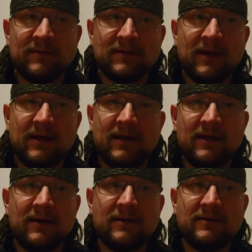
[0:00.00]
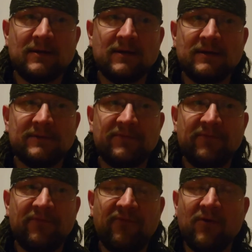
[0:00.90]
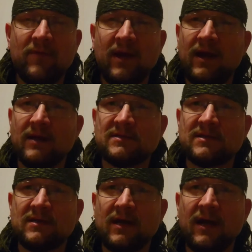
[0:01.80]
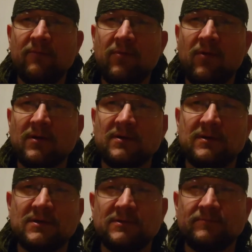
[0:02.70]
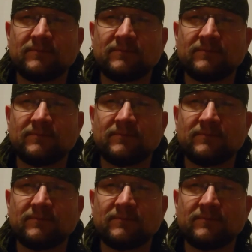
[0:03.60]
and for me it's important.